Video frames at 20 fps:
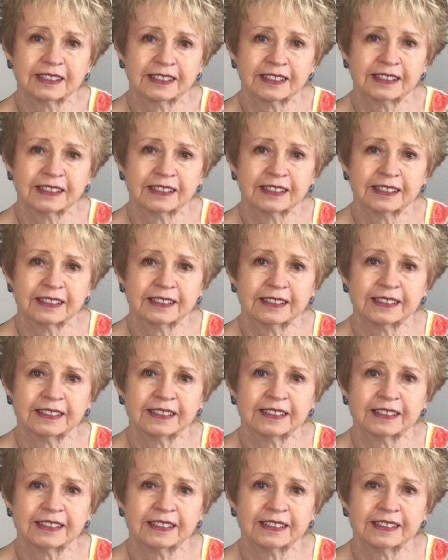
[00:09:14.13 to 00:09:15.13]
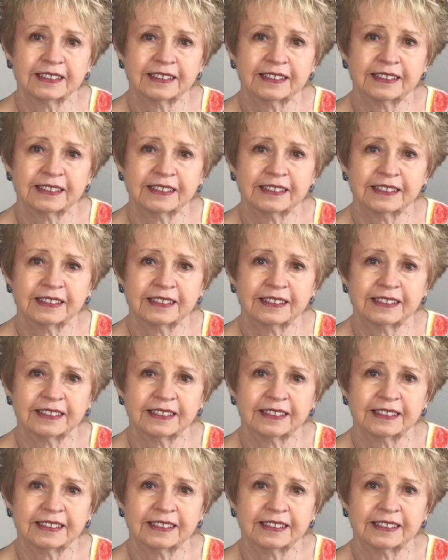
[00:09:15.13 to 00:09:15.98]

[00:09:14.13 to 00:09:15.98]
[no speech]